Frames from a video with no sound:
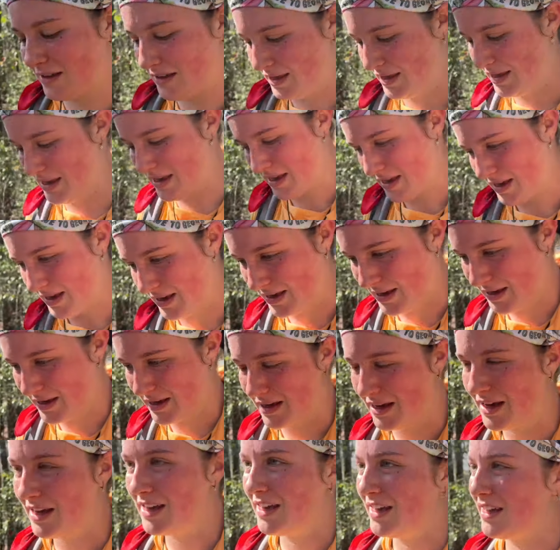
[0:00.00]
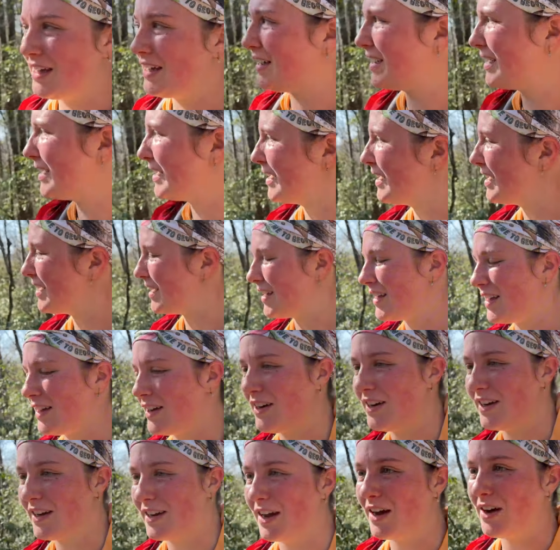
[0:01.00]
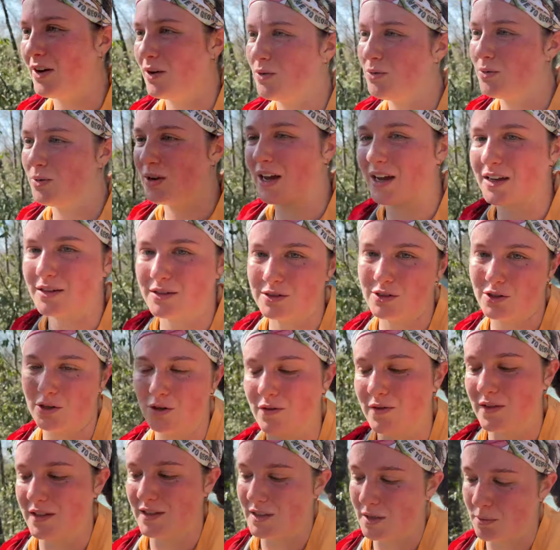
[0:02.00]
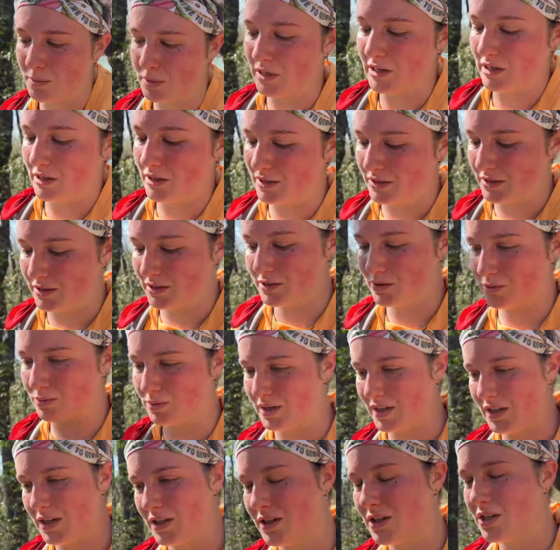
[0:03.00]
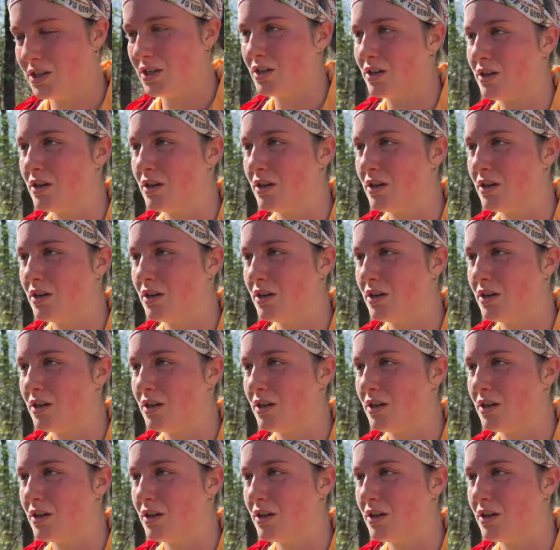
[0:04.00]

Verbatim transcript: Went through. There you go. We got service up here on this ridge.